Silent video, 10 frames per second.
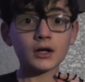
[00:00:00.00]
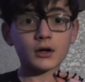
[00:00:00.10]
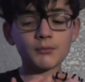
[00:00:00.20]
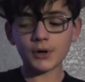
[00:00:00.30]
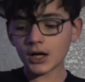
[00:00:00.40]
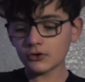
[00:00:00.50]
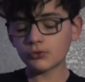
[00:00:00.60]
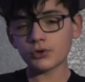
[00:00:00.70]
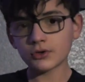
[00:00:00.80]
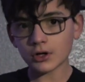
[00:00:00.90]
combines
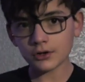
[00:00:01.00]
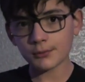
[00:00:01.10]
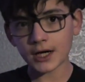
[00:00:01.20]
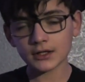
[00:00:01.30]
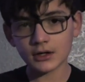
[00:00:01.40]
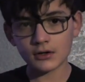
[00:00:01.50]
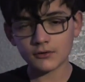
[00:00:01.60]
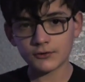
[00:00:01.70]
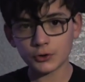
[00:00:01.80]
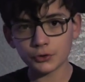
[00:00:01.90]
with another magnetic
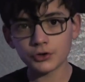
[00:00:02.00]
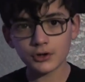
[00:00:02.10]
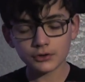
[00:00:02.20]
field